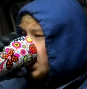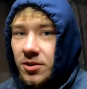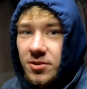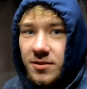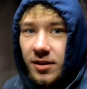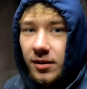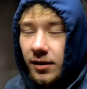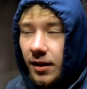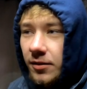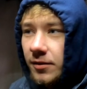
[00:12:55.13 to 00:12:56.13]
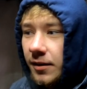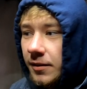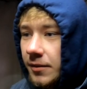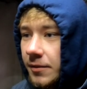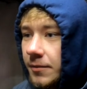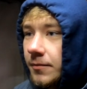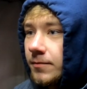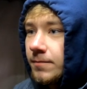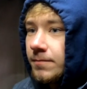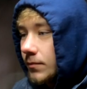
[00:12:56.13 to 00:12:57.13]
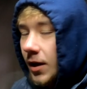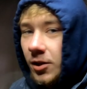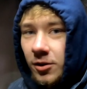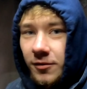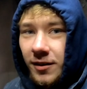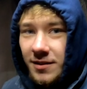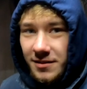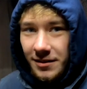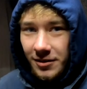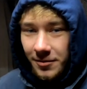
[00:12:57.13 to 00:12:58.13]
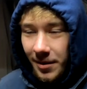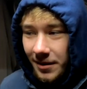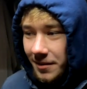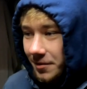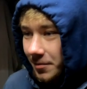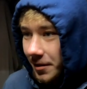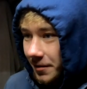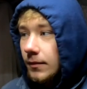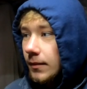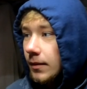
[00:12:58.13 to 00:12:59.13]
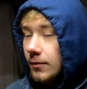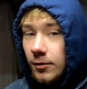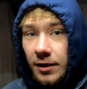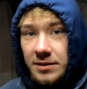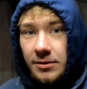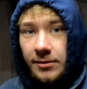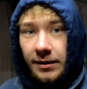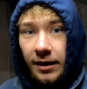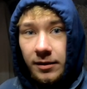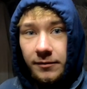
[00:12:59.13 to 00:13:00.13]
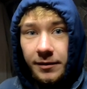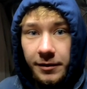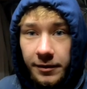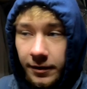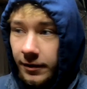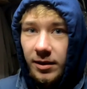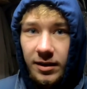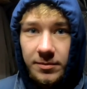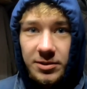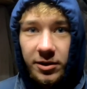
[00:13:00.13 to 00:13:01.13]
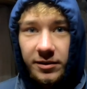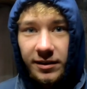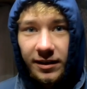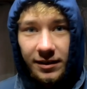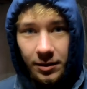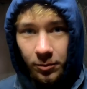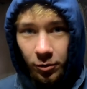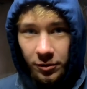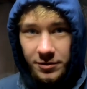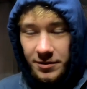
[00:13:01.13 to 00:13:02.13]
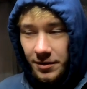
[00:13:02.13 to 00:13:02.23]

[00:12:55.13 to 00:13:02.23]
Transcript: engine's kind of loud lately. I don't know if you guys can hear it back here, but well, I say we get out of here. I'm starting to kind of get bored,